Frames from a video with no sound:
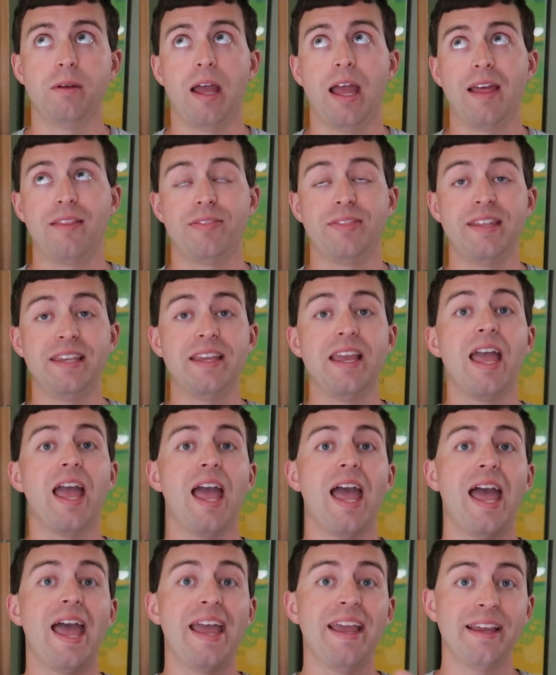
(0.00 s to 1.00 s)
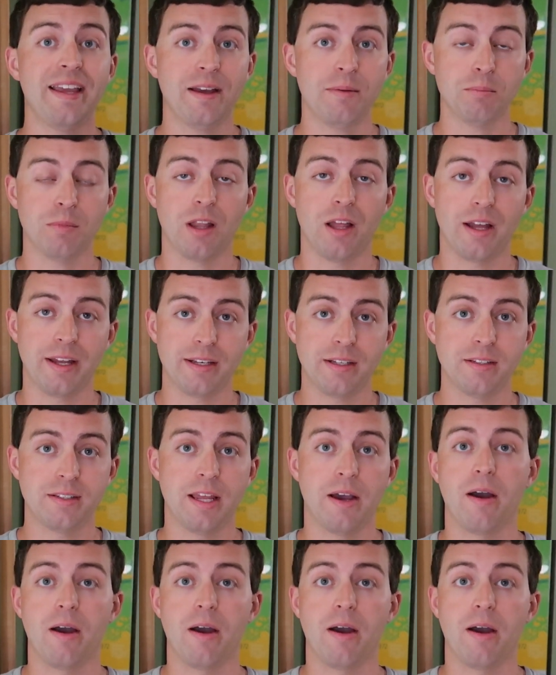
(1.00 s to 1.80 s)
at the AM line.